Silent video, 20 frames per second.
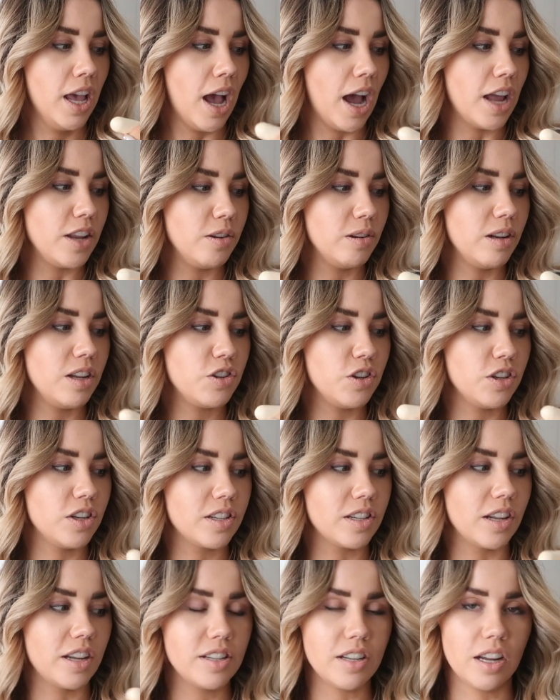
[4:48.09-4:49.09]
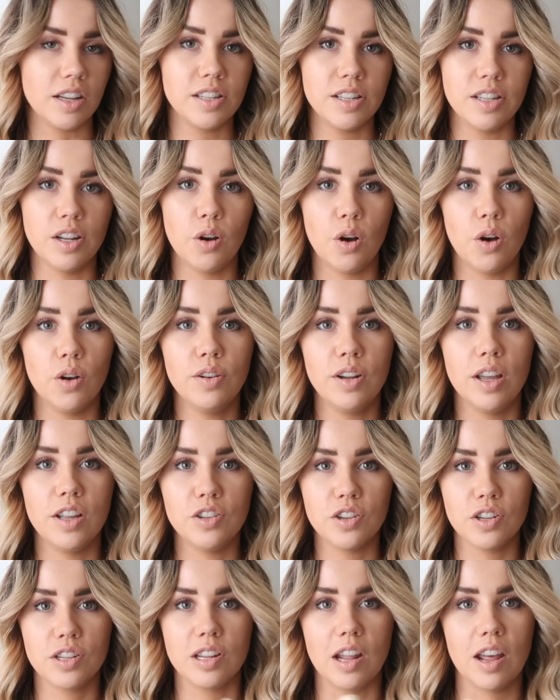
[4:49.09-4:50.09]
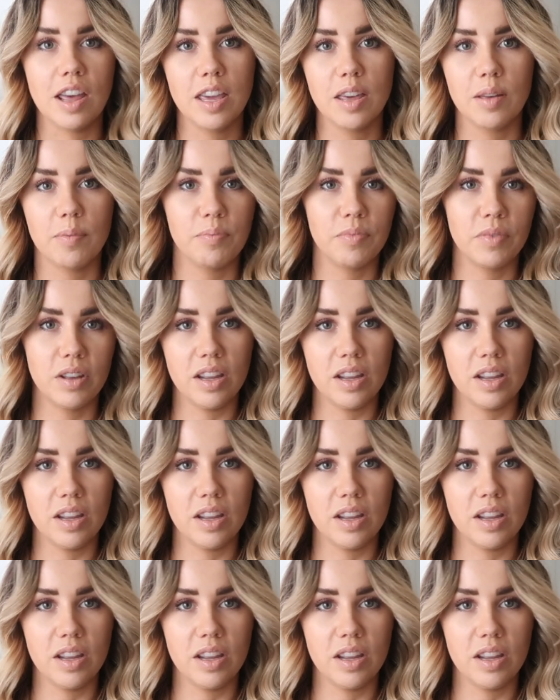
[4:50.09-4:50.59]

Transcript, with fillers: and you literally just like dust it on and just like